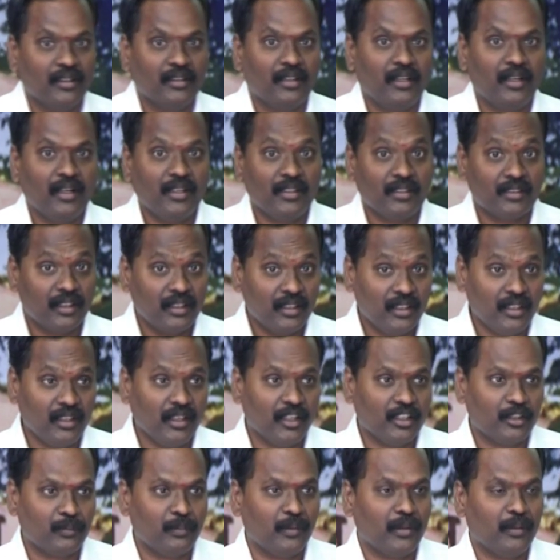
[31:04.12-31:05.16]
There are certain
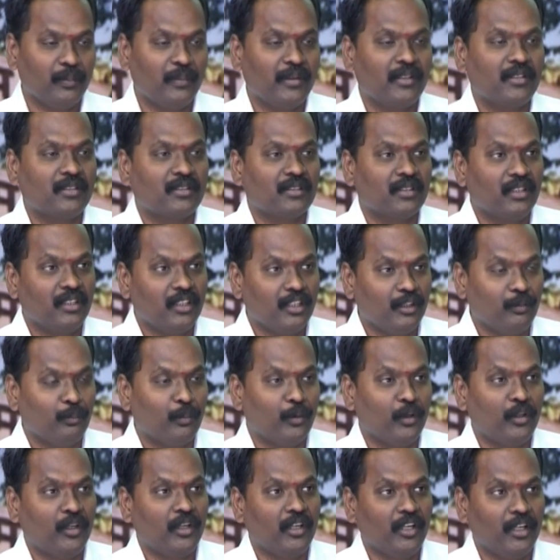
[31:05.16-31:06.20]
experiments, certain
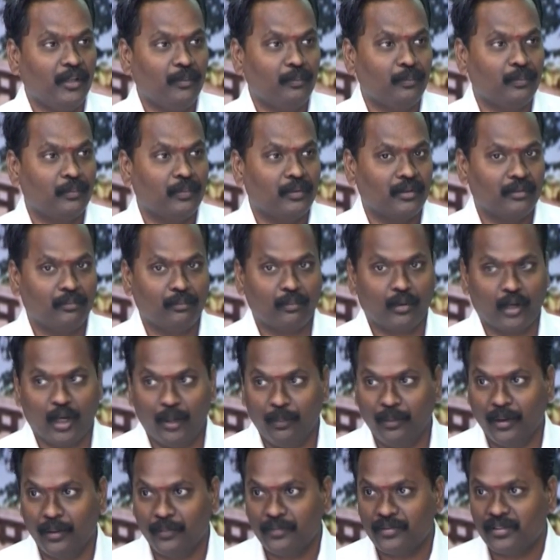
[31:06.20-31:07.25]
prototype
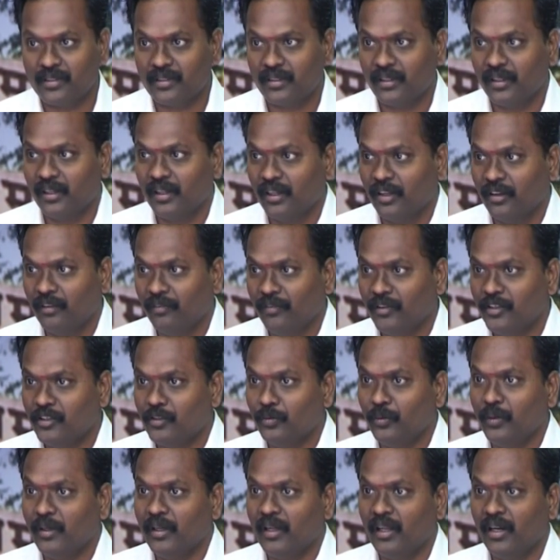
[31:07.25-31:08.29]
problems which
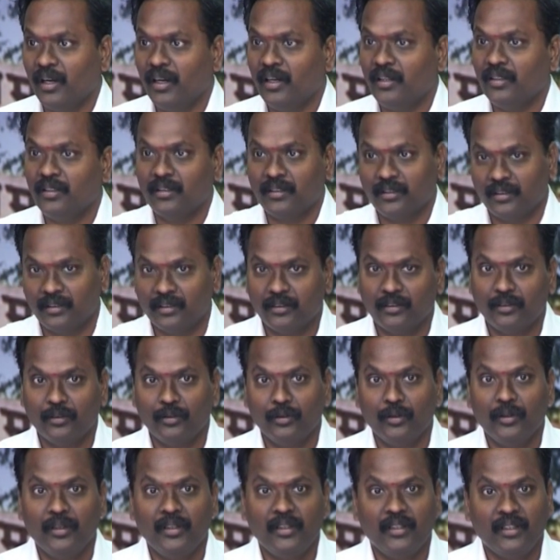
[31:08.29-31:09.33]
we cannot
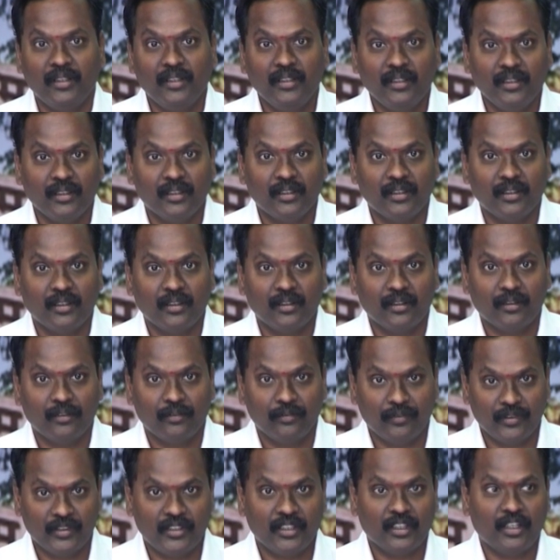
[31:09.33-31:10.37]
do it in
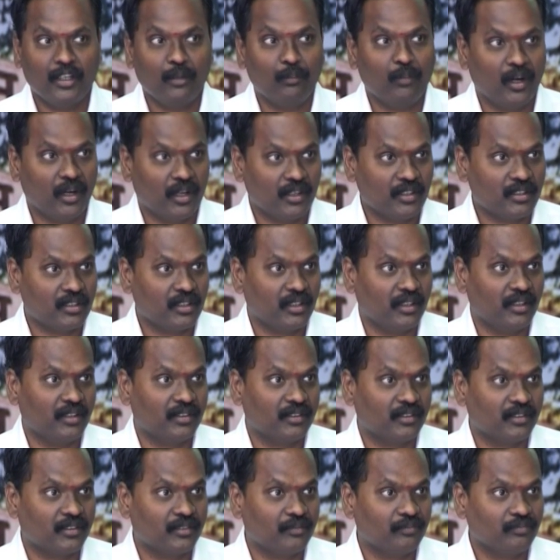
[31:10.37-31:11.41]
physical model
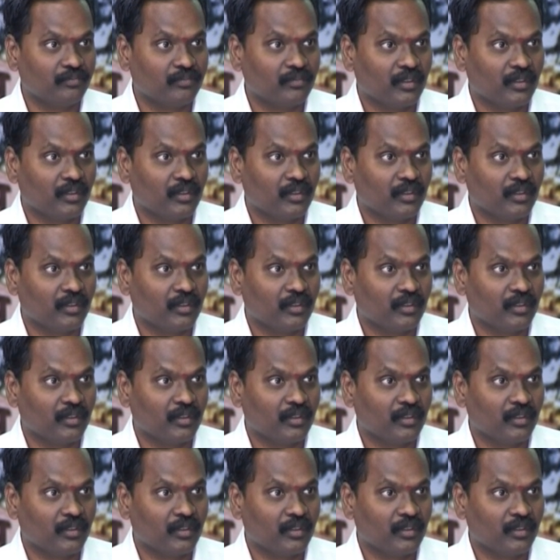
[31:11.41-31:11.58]
studies.